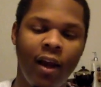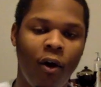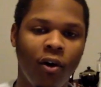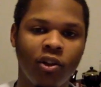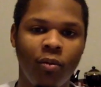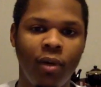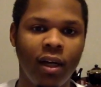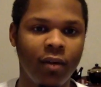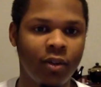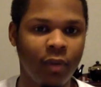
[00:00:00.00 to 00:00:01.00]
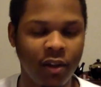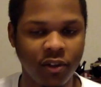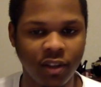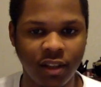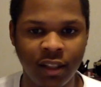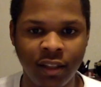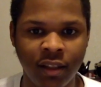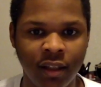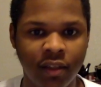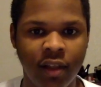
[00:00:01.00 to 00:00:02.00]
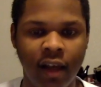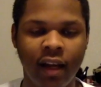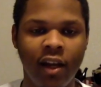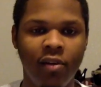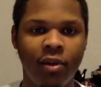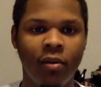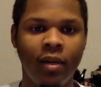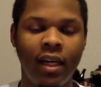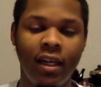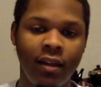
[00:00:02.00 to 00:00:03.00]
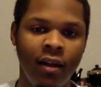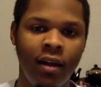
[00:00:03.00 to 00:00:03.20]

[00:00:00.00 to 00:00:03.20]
also put up some other statistics that can help them get